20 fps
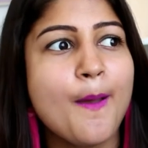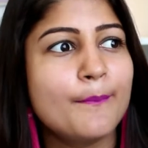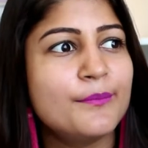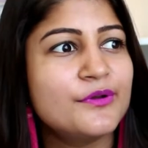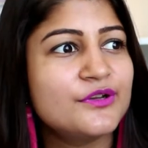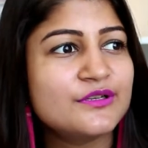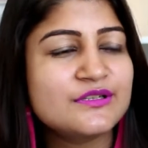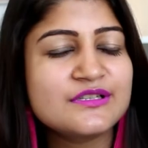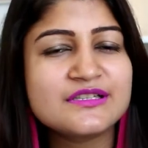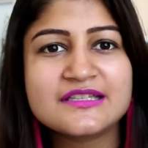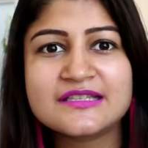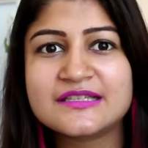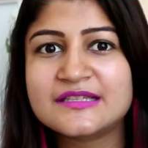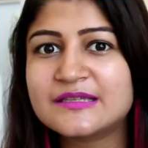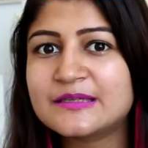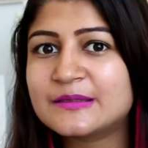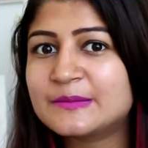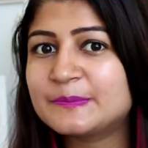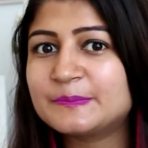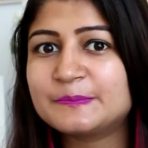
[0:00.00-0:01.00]

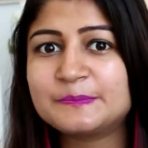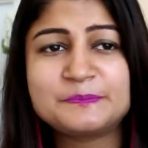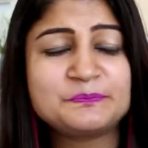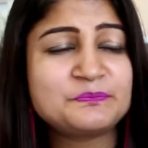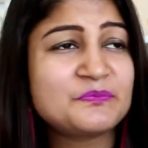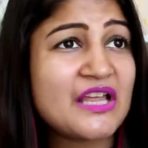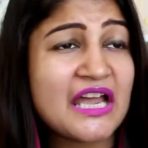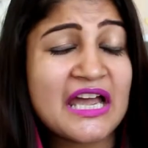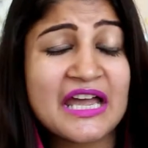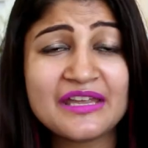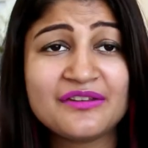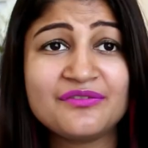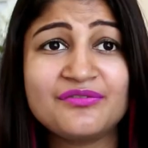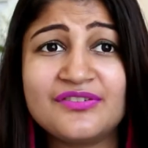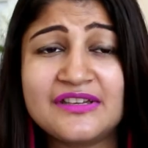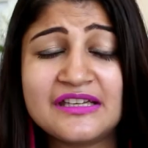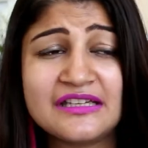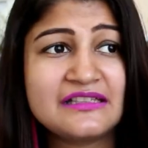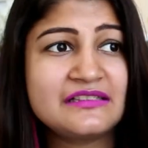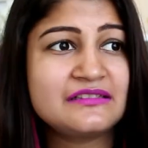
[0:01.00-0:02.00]
because I
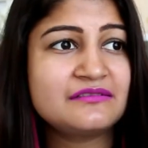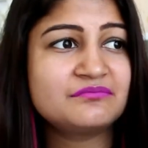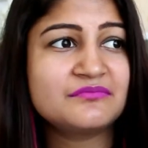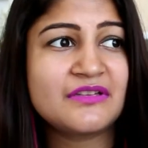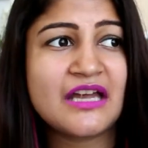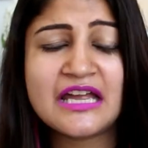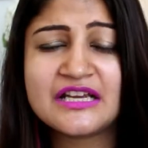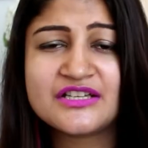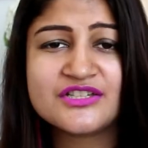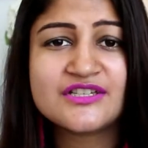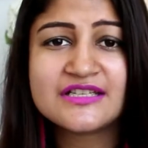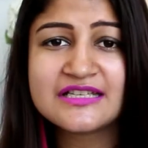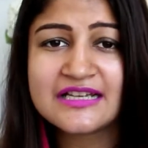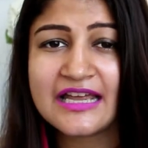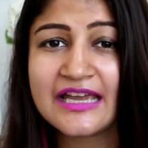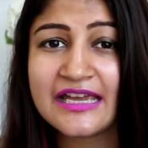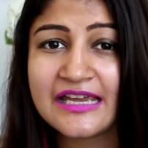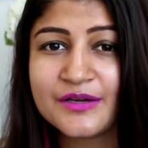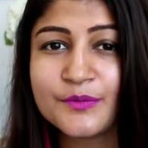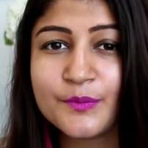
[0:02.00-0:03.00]
feel I just
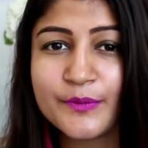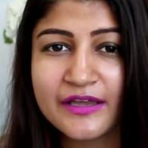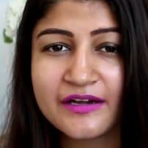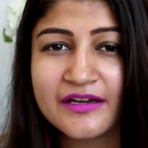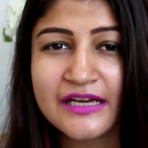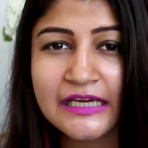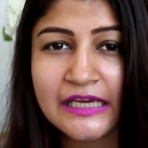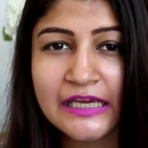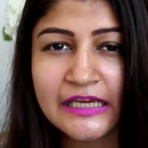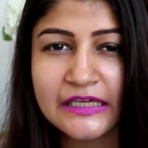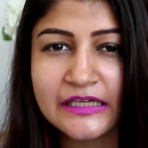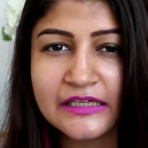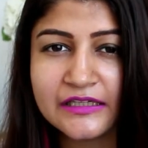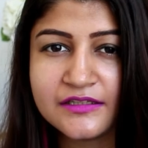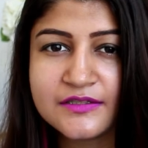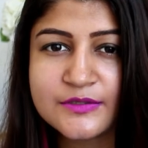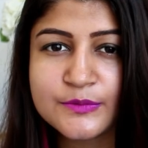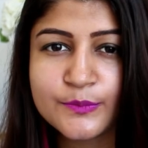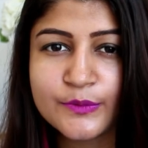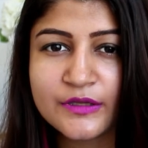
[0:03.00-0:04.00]
like wearing
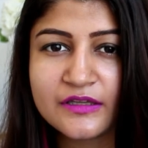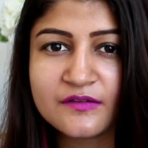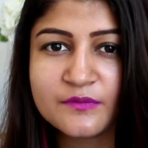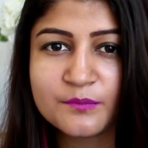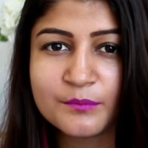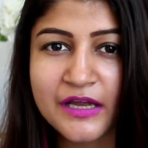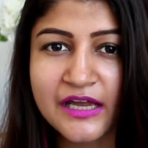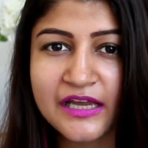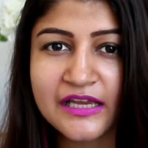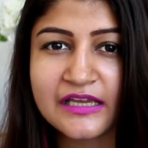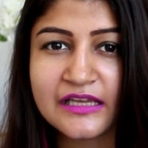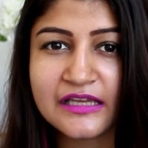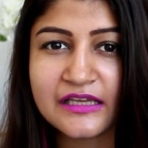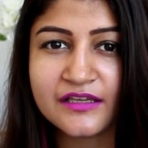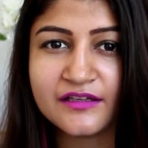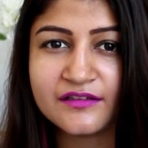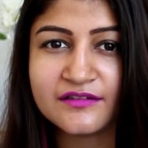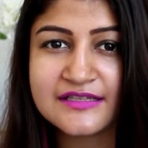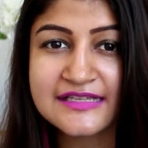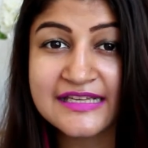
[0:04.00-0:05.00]
heels with my
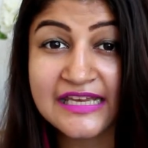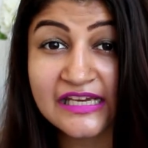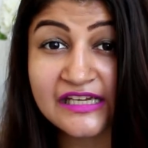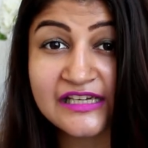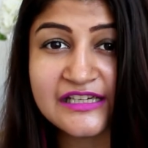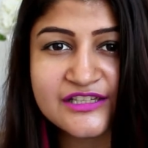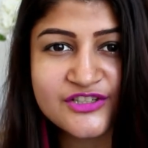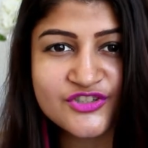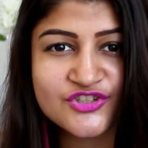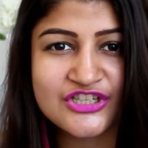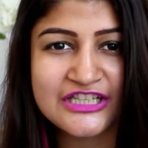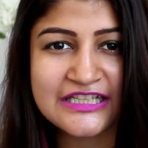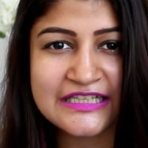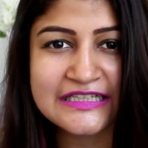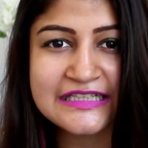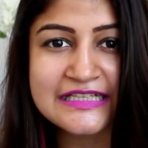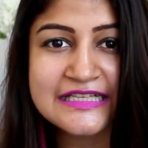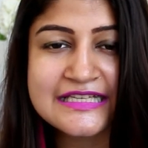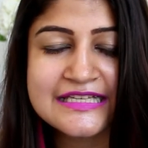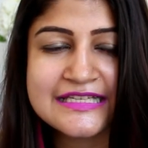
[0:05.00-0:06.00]
skinny
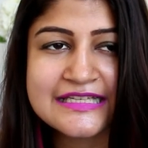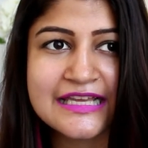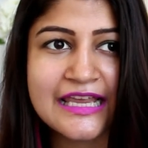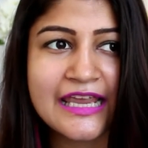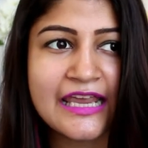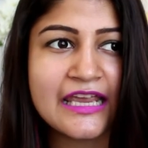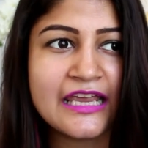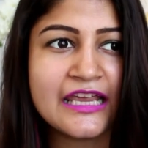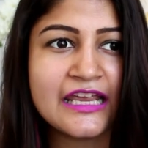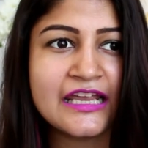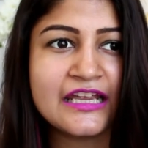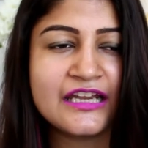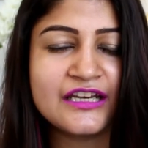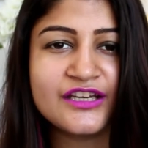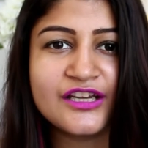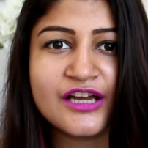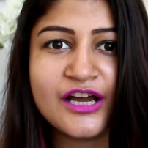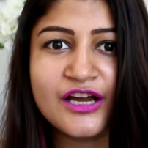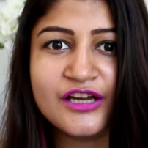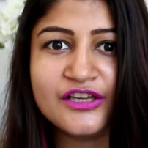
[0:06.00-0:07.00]
jeans,
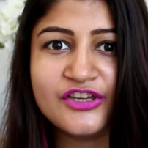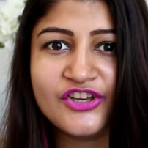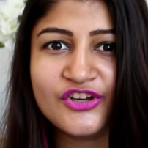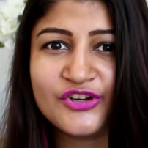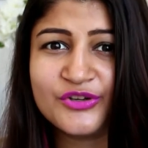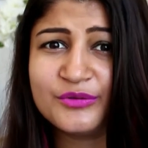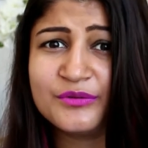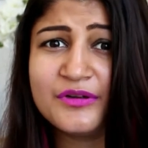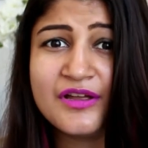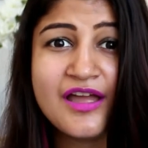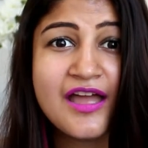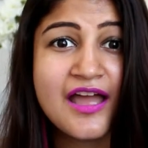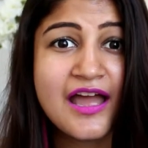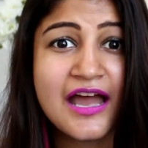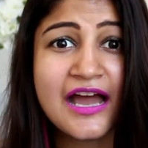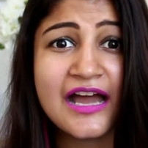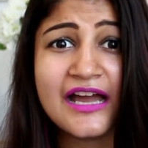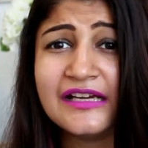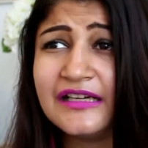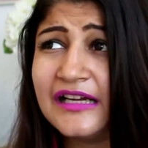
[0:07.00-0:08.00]
and you know,
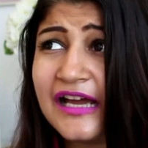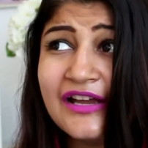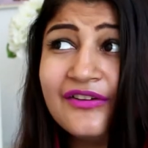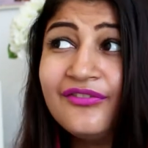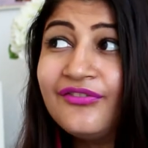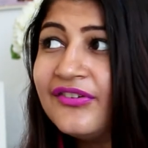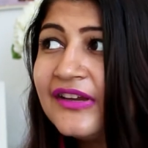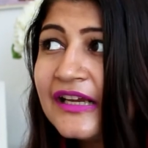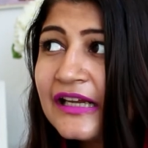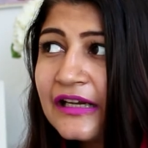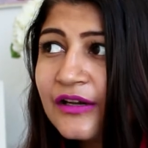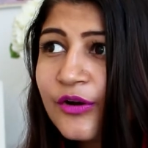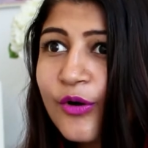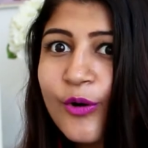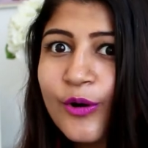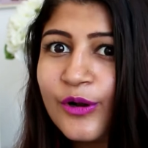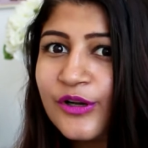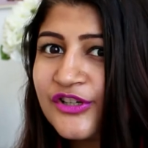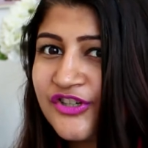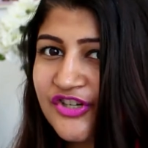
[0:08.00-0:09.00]
I feel
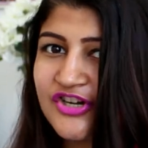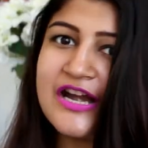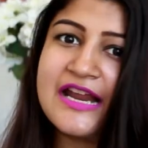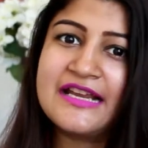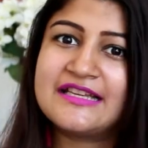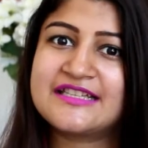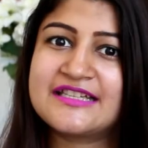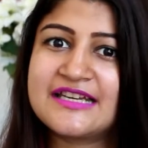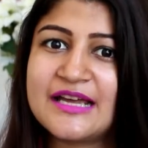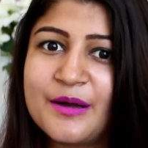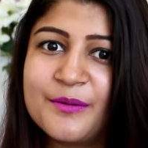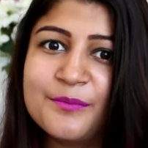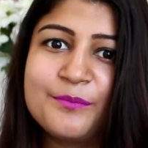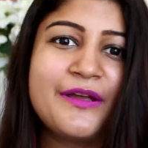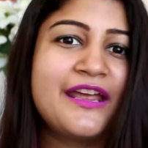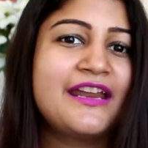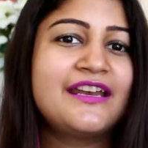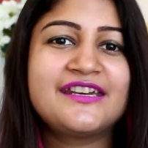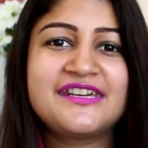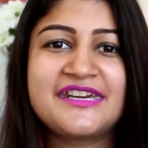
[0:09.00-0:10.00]
all dressed up
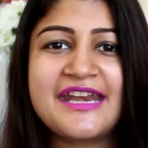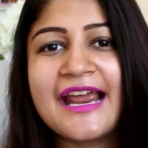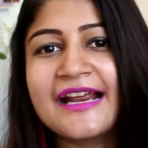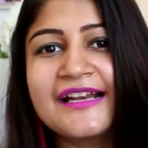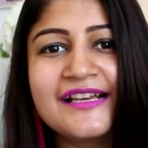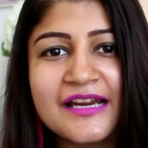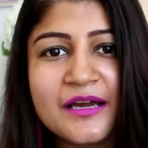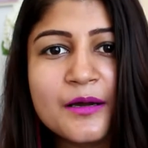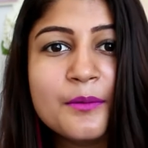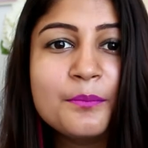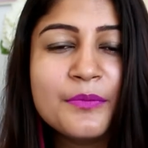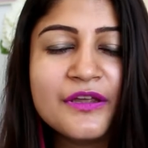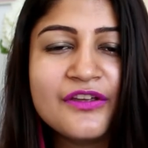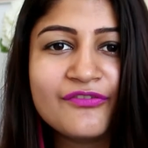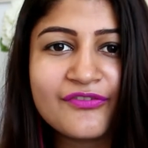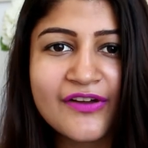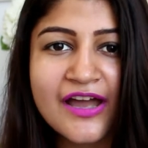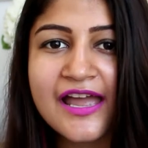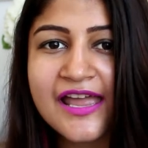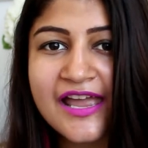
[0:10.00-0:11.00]
and decked up
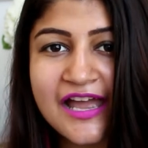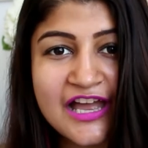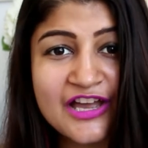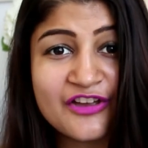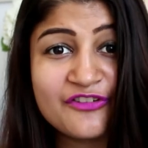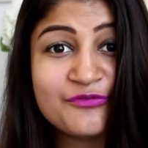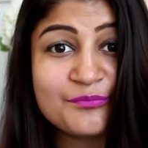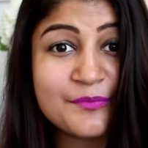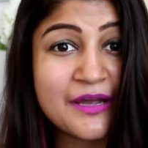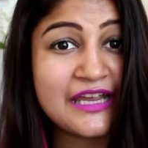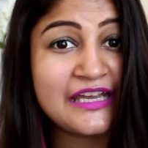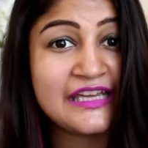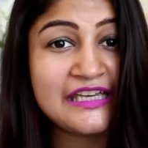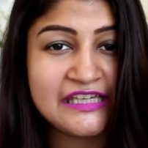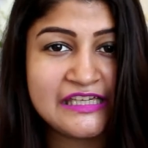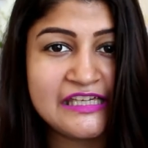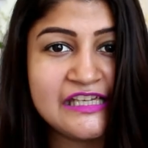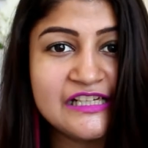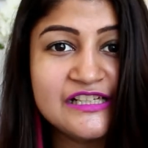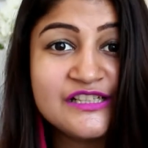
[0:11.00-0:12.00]
if I have my
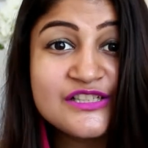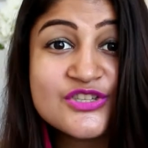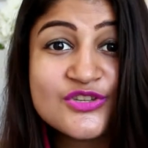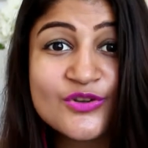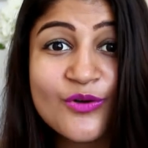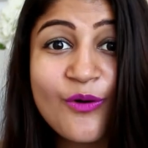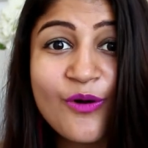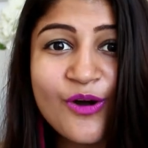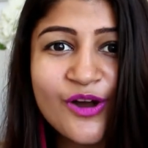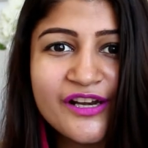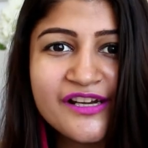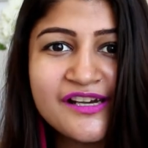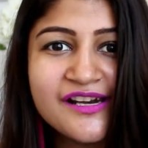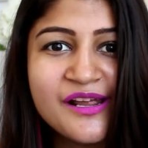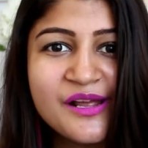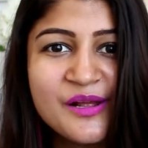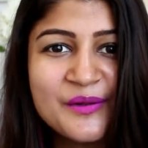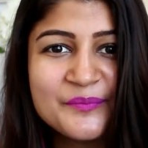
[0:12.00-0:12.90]
heels on.